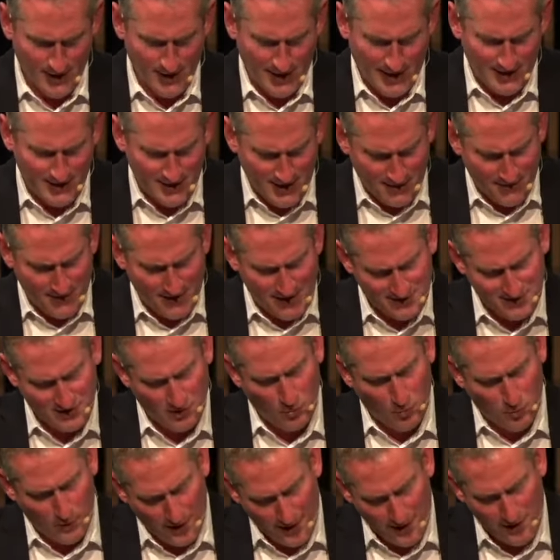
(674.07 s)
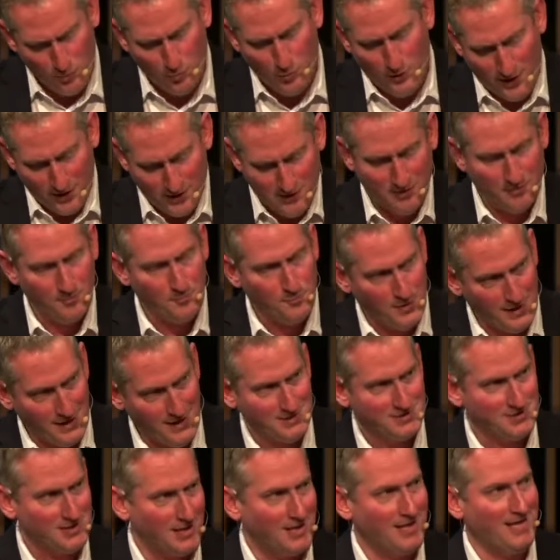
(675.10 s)
And yet there's a way we can be
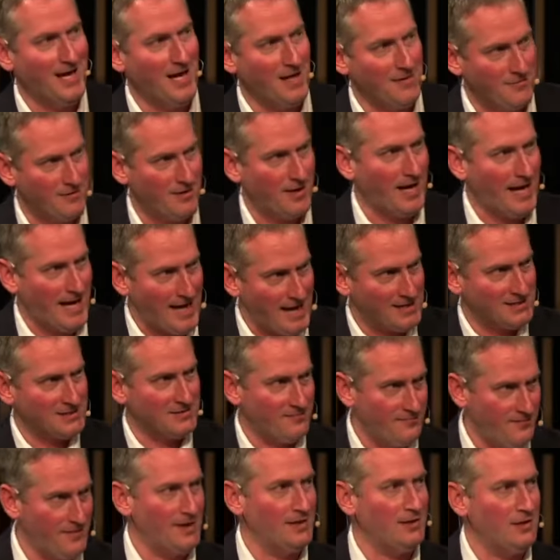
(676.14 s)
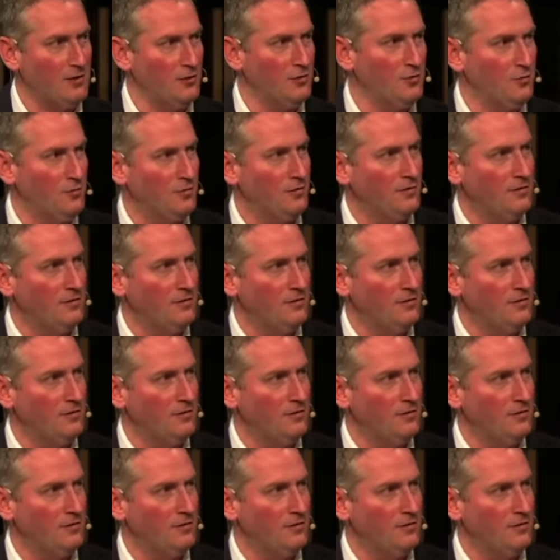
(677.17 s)
together as fellow